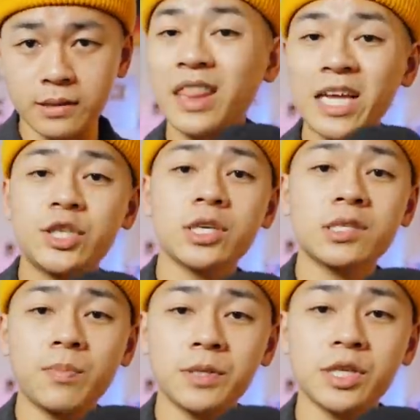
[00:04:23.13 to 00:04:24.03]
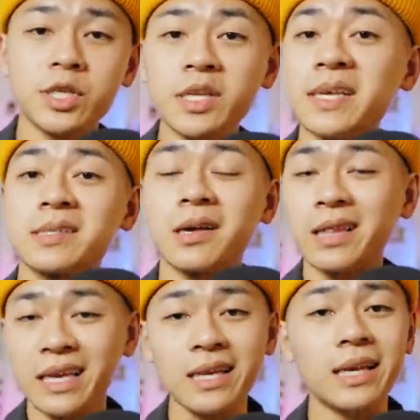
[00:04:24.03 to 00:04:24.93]
That juxtaposition is
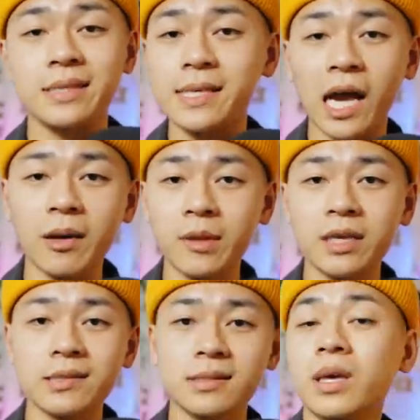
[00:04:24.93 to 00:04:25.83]
clean and timeless